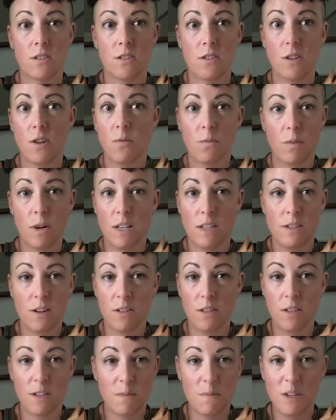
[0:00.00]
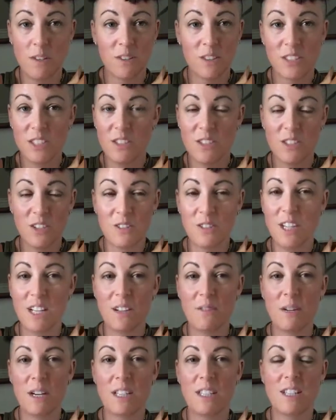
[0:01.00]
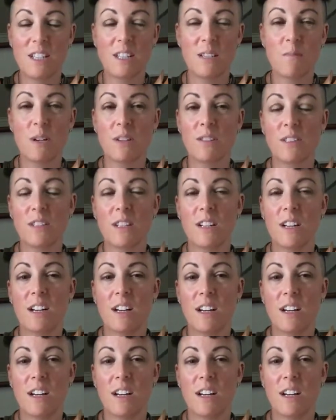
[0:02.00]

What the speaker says: Don't waste all these meals. You don't need to waste these meals